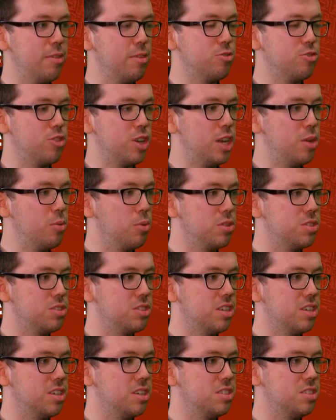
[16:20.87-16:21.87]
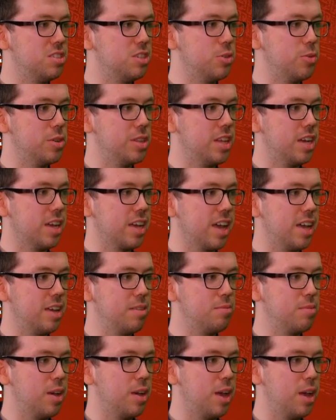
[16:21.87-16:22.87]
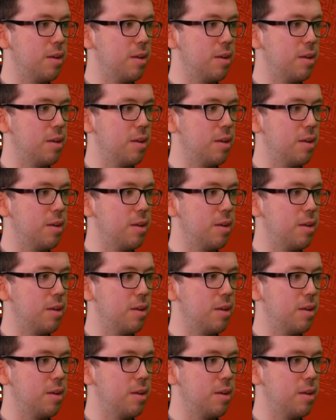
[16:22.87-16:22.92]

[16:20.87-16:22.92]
He'd really want to win that game.